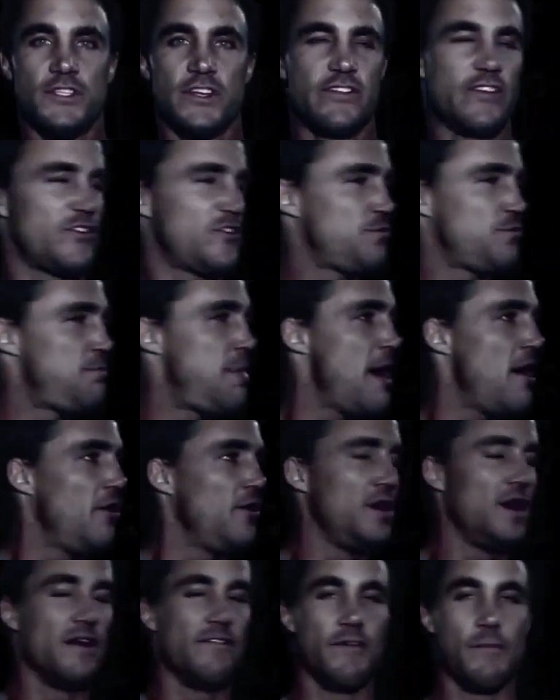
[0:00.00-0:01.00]
Just a
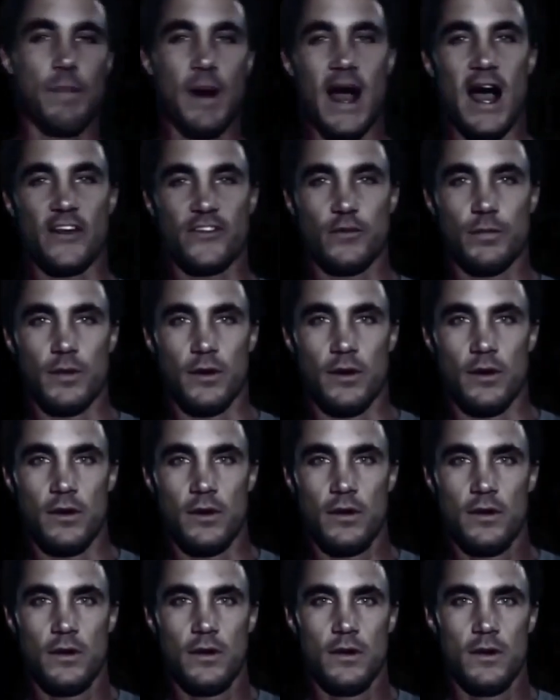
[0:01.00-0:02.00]
spelling of impossible
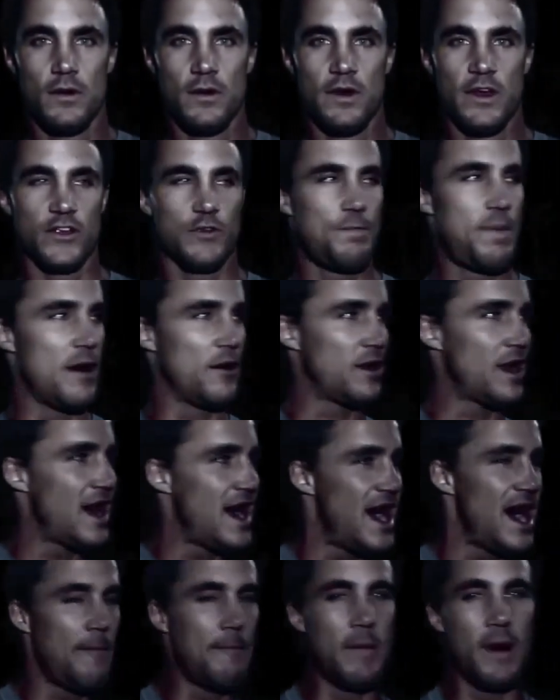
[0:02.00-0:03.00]
is spelled
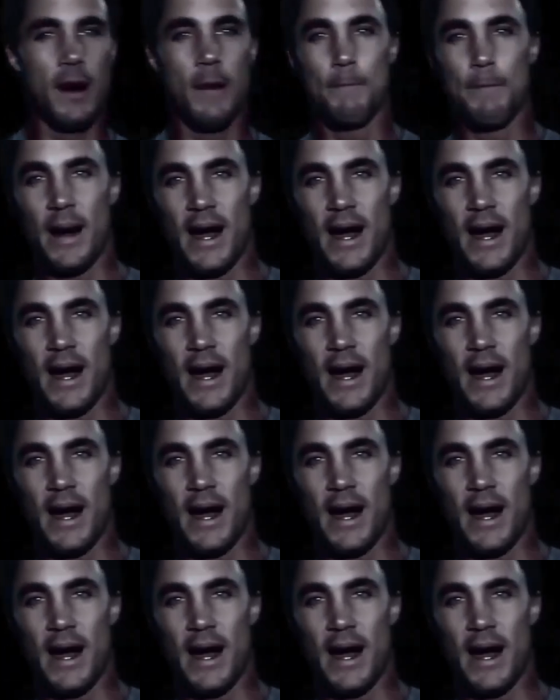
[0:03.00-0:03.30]
I'm